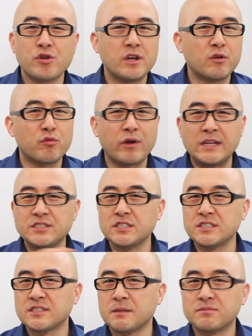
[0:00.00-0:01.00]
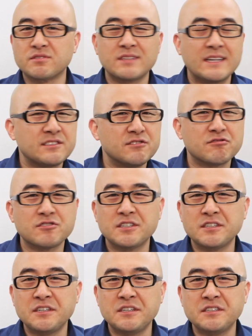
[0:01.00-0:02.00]
rearranging some
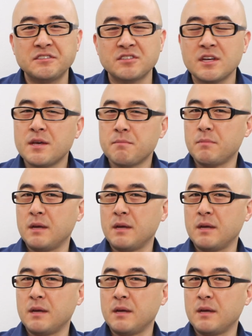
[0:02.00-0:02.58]
sentences,